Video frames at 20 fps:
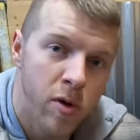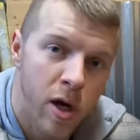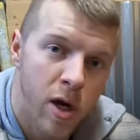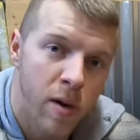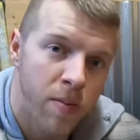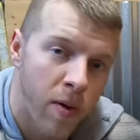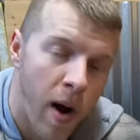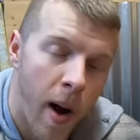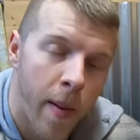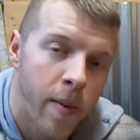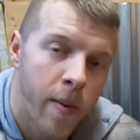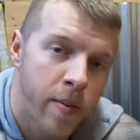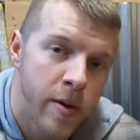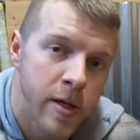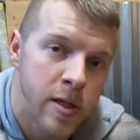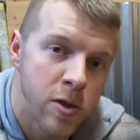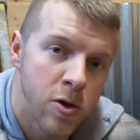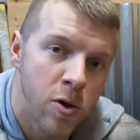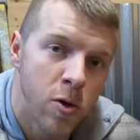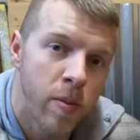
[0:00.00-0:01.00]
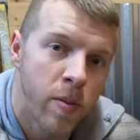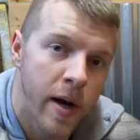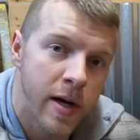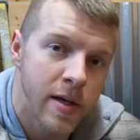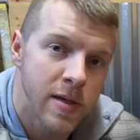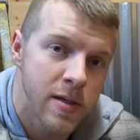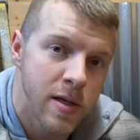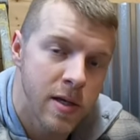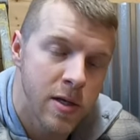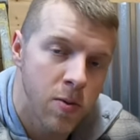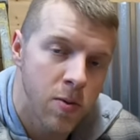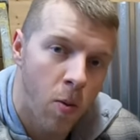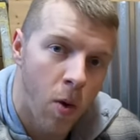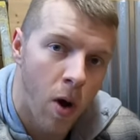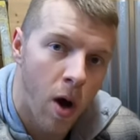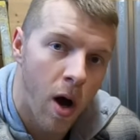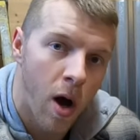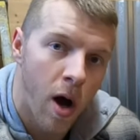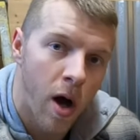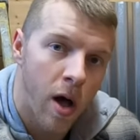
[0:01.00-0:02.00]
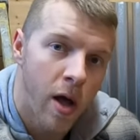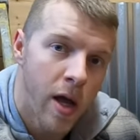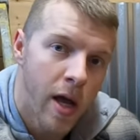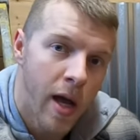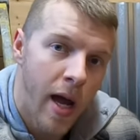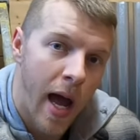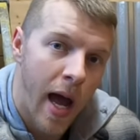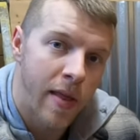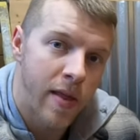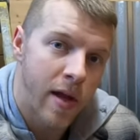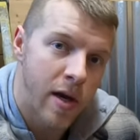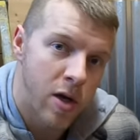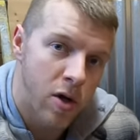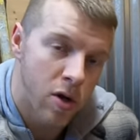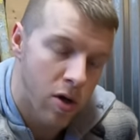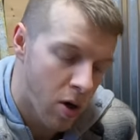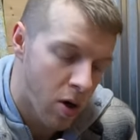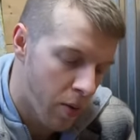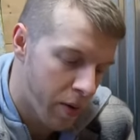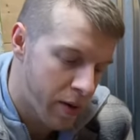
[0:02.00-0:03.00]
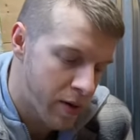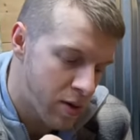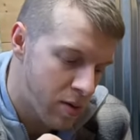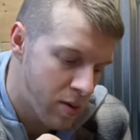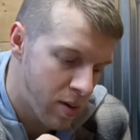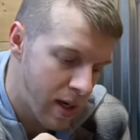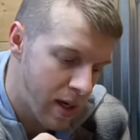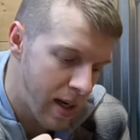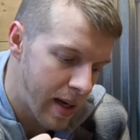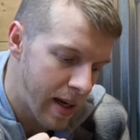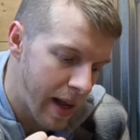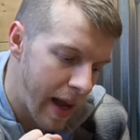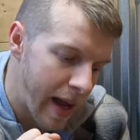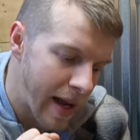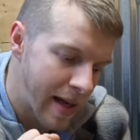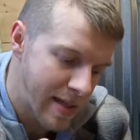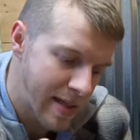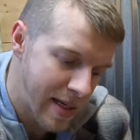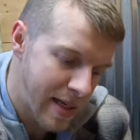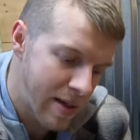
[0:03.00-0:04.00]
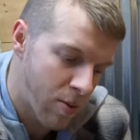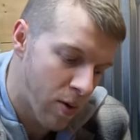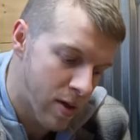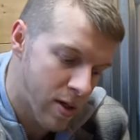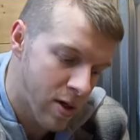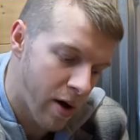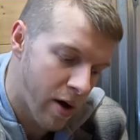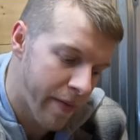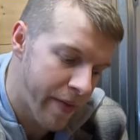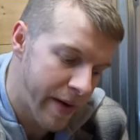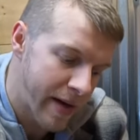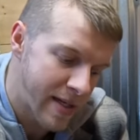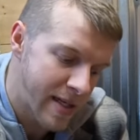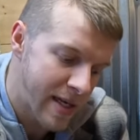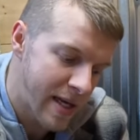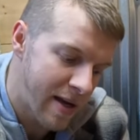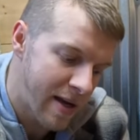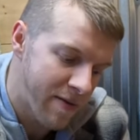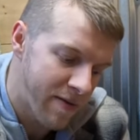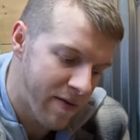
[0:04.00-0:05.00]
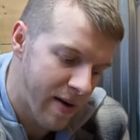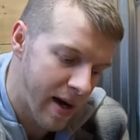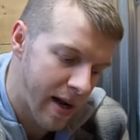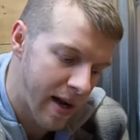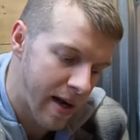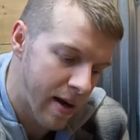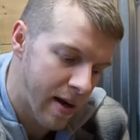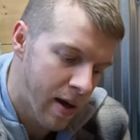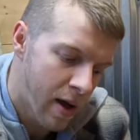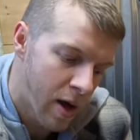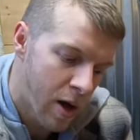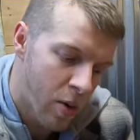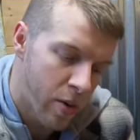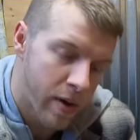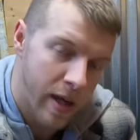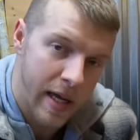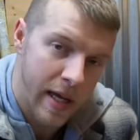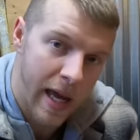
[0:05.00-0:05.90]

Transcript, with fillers: your probably 2 by 6 wall, and then you're going to need a t what's called a T-fitting with a